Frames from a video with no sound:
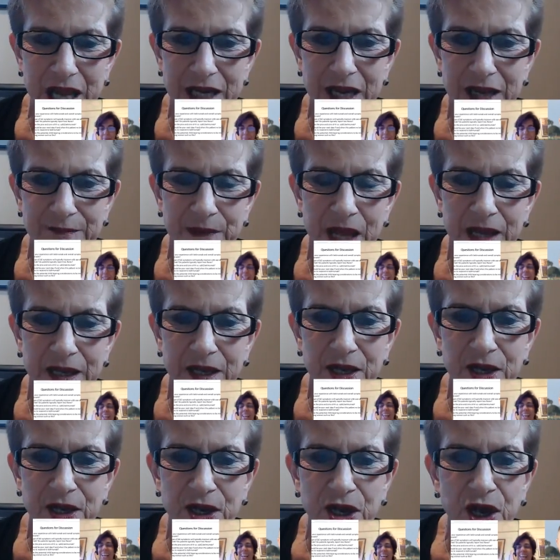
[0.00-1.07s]
And I'm like,
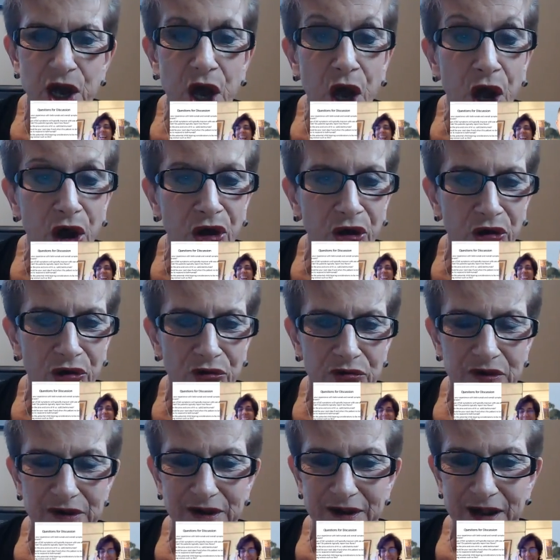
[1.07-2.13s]

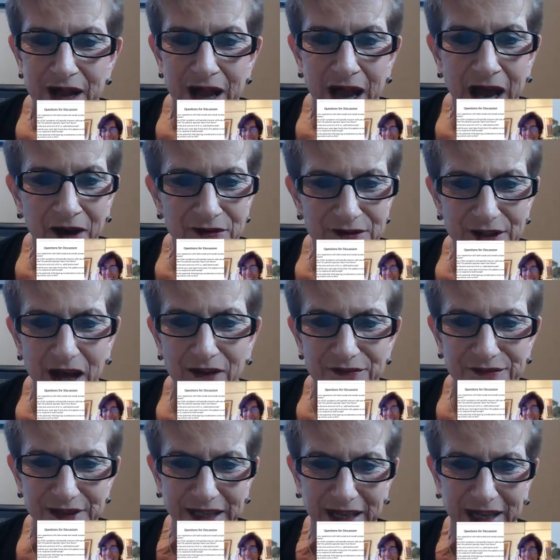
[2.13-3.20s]
oh, how
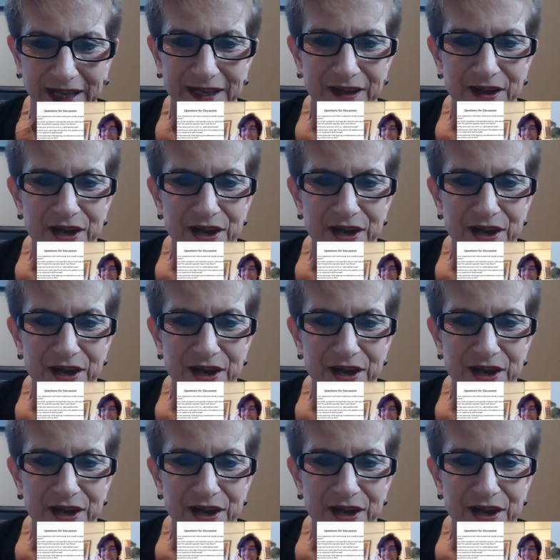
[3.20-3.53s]
lovely.